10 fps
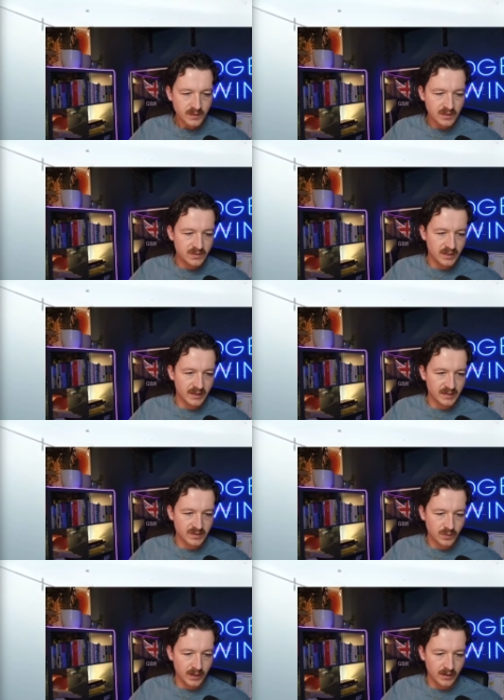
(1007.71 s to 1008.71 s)
so that they can
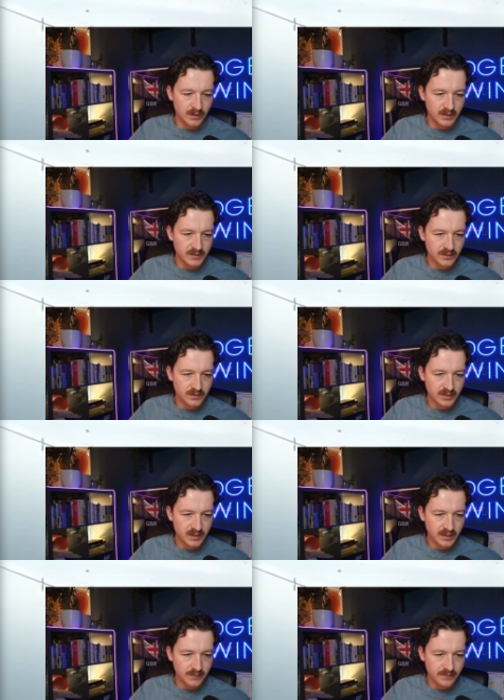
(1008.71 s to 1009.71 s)
square early. So I'll try
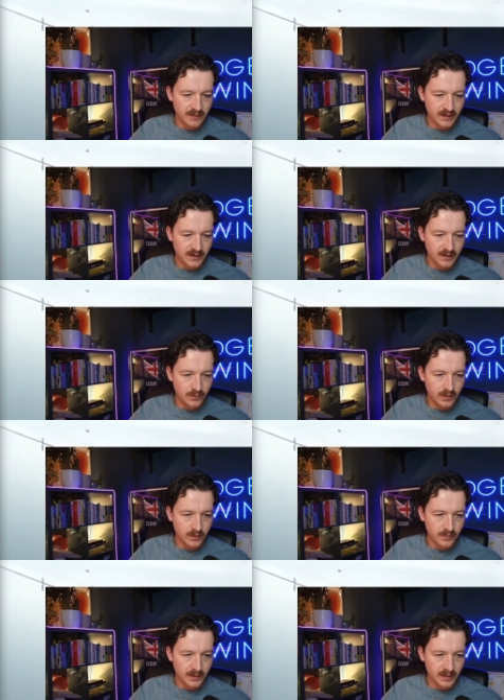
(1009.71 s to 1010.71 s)
and find where
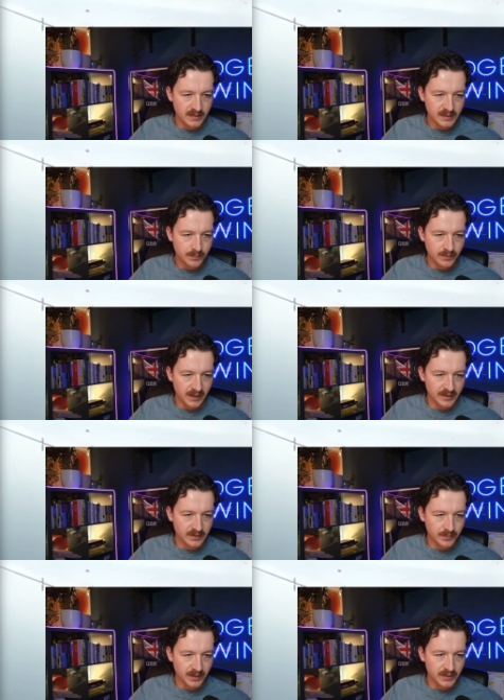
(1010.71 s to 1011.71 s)
would be an example. Yeah, this will
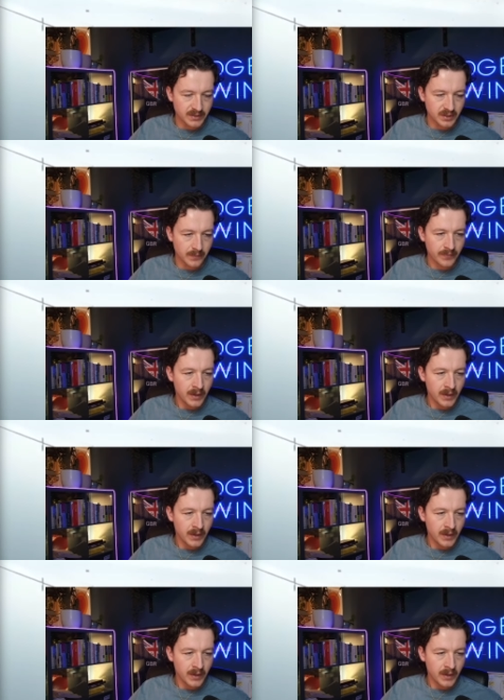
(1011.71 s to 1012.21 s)
be a good shot.